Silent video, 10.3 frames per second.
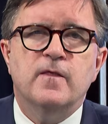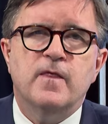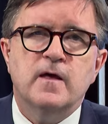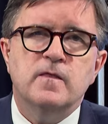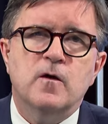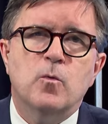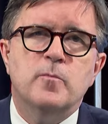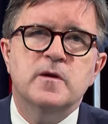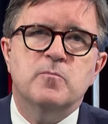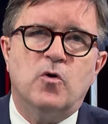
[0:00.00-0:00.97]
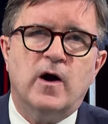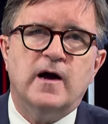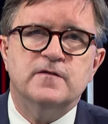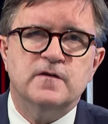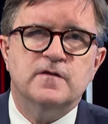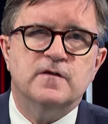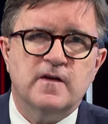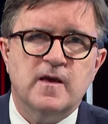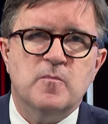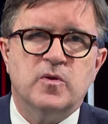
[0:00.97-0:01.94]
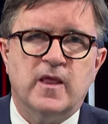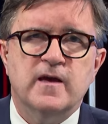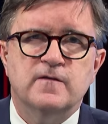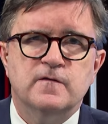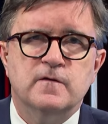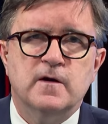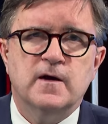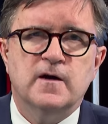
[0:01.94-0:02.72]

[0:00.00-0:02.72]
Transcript: then there will be processes in place